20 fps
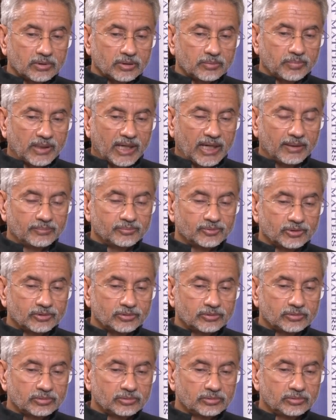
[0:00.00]
perhaps
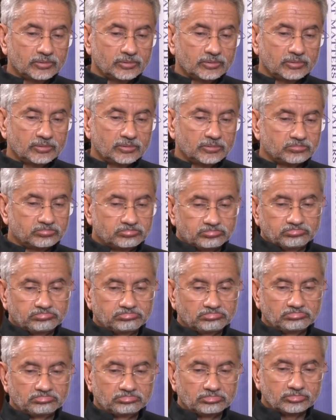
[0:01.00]
two
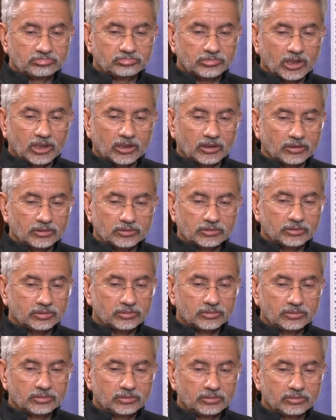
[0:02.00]

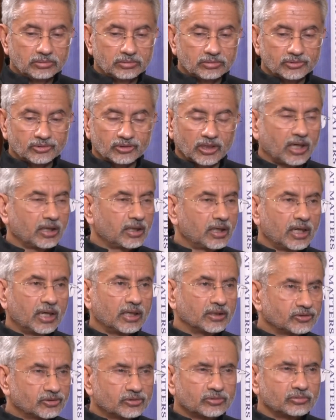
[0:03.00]

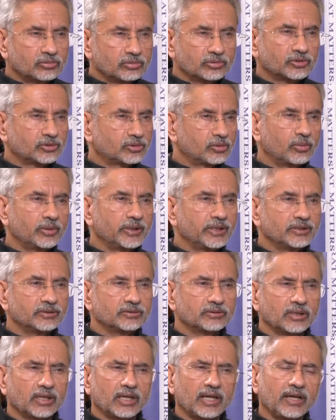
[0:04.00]
sagas, two
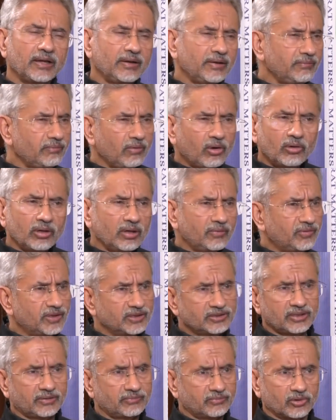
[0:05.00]
stories, if all of
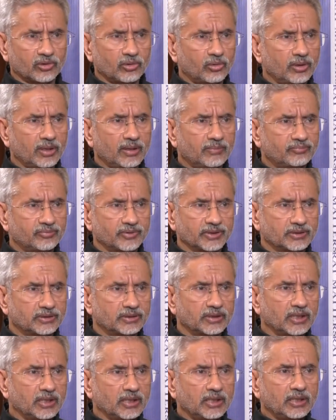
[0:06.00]
us have grown up with,
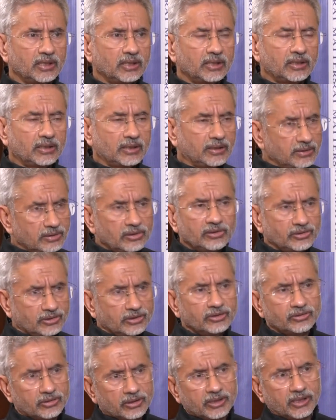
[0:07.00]
this
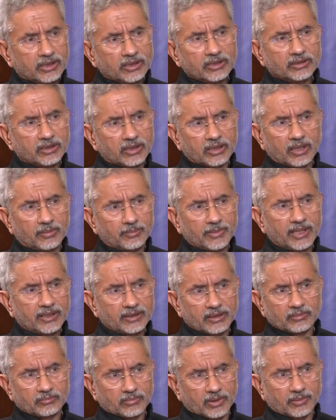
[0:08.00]
is really the
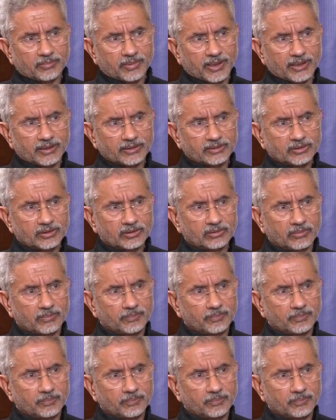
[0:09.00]
Ramayana and Mahabharata, you